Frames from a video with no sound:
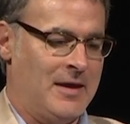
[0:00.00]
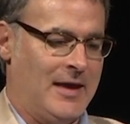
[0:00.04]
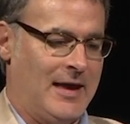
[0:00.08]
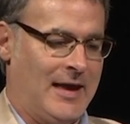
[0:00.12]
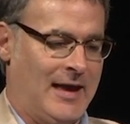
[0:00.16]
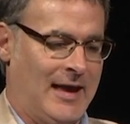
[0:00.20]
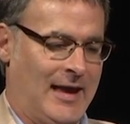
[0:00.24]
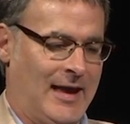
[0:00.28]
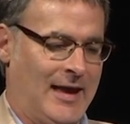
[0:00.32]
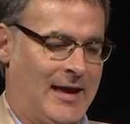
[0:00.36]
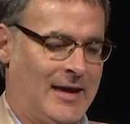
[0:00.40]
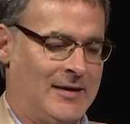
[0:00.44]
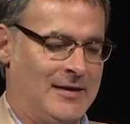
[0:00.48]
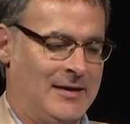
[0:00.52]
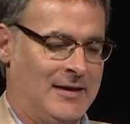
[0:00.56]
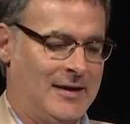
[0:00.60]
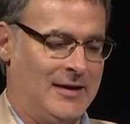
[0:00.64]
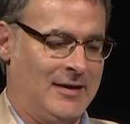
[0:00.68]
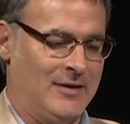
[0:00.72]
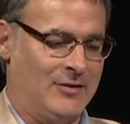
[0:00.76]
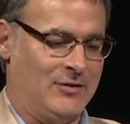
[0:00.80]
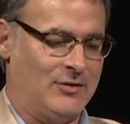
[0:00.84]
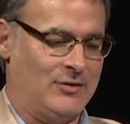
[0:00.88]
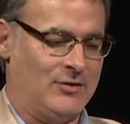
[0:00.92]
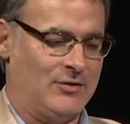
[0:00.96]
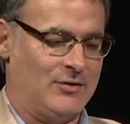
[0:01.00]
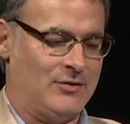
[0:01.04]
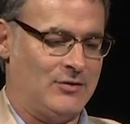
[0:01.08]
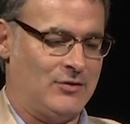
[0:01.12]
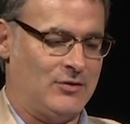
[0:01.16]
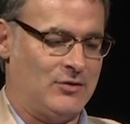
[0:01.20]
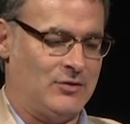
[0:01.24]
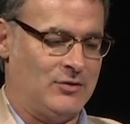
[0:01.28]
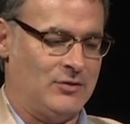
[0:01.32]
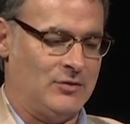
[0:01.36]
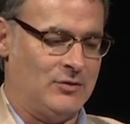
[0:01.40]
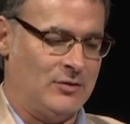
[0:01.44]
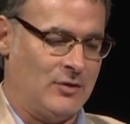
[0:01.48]
And it's,
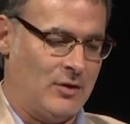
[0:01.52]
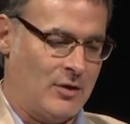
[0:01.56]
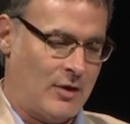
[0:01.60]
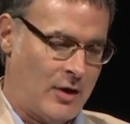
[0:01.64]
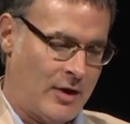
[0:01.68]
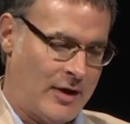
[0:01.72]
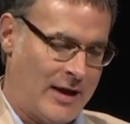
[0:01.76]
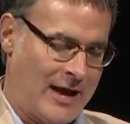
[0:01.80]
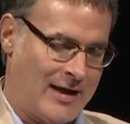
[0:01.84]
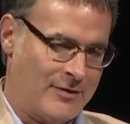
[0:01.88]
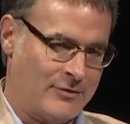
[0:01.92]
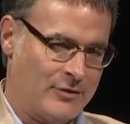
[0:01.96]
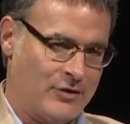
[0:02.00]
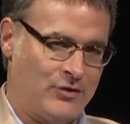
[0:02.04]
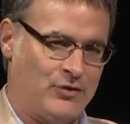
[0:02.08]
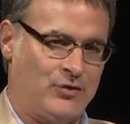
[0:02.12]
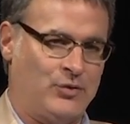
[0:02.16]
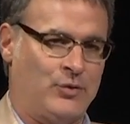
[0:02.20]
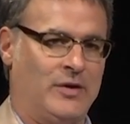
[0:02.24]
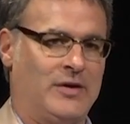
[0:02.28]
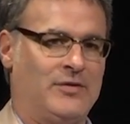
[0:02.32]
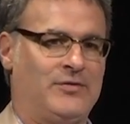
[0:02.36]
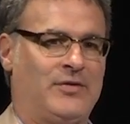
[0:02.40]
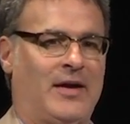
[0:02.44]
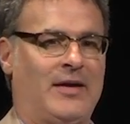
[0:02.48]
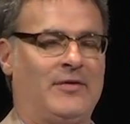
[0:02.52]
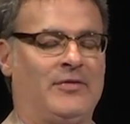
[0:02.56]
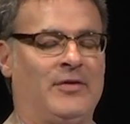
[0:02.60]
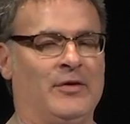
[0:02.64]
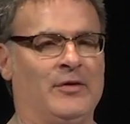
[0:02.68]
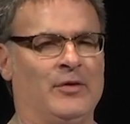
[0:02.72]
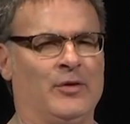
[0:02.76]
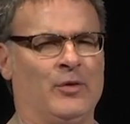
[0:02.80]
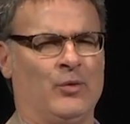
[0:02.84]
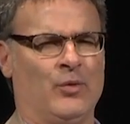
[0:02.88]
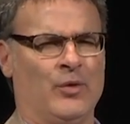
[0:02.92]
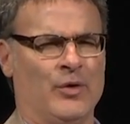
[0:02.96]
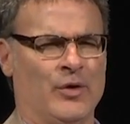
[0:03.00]
on average,
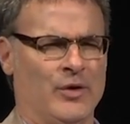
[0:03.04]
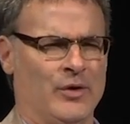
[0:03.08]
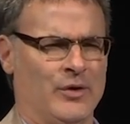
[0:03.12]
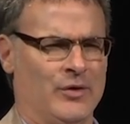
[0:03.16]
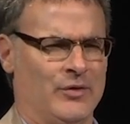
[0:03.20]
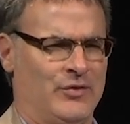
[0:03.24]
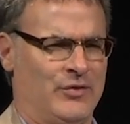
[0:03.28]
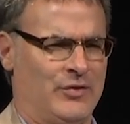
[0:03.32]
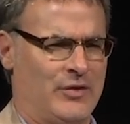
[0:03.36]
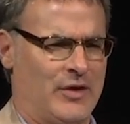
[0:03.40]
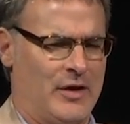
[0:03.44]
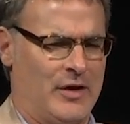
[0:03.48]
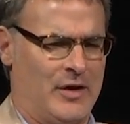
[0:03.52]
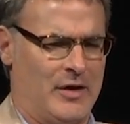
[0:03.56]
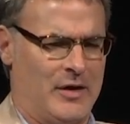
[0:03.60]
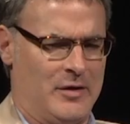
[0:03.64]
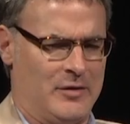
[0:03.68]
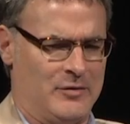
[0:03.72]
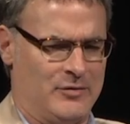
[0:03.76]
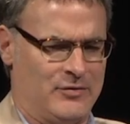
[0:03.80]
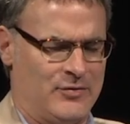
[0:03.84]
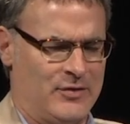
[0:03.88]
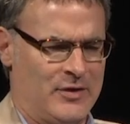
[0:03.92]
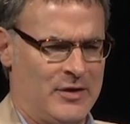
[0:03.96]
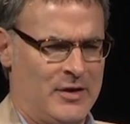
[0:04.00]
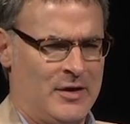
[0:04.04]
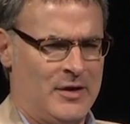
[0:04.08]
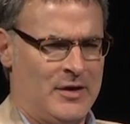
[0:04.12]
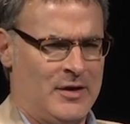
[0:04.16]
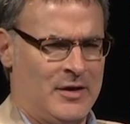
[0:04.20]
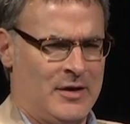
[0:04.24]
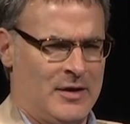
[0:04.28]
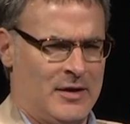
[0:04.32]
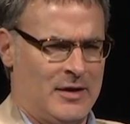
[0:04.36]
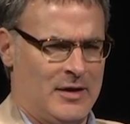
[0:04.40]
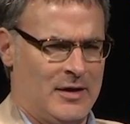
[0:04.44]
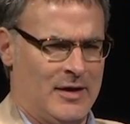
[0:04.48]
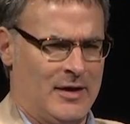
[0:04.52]
2,500 words of
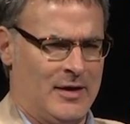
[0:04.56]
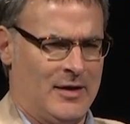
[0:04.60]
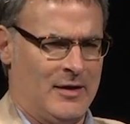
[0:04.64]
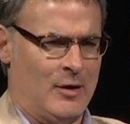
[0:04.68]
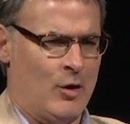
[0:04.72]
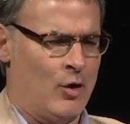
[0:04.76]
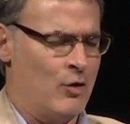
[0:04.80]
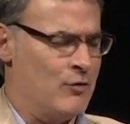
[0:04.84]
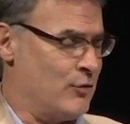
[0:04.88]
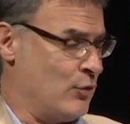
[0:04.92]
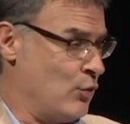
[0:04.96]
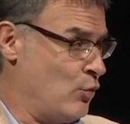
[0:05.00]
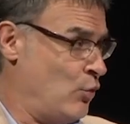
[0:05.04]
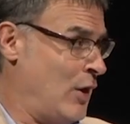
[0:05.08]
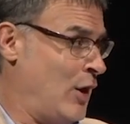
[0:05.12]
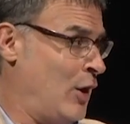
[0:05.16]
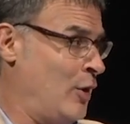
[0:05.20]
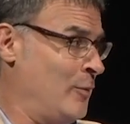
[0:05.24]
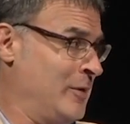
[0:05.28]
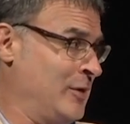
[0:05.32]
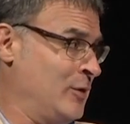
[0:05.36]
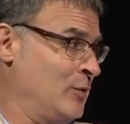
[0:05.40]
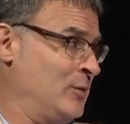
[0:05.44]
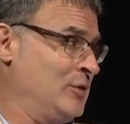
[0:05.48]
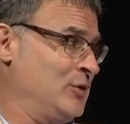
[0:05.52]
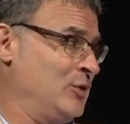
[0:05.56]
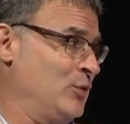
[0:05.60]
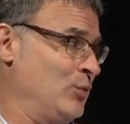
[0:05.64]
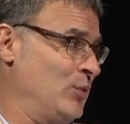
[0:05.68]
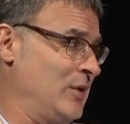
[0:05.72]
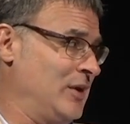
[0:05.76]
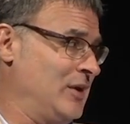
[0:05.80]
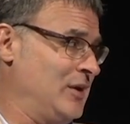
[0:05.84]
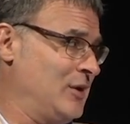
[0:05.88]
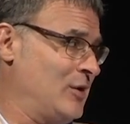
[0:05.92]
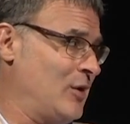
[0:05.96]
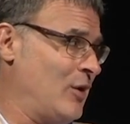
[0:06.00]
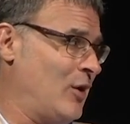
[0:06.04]
overwhelming when you
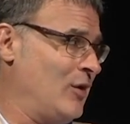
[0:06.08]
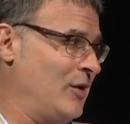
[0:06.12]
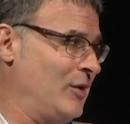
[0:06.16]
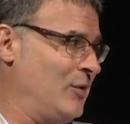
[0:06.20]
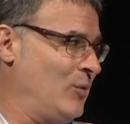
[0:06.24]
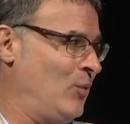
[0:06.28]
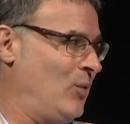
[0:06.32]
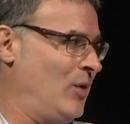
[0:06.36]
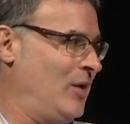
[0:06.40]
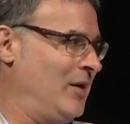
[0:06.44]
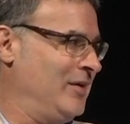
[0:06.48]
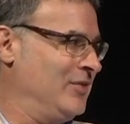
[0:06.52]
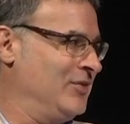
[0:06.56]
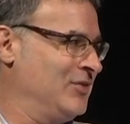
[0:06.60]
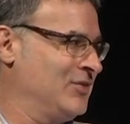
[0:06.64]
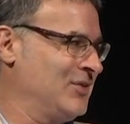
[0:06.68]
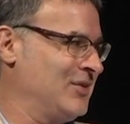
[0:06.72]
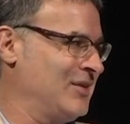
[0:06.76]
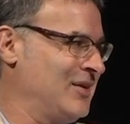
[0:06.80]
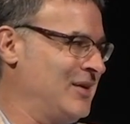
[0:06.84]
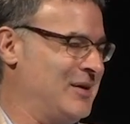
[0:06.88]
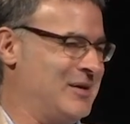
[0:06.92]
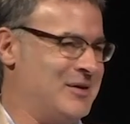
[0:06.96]
read it all at once,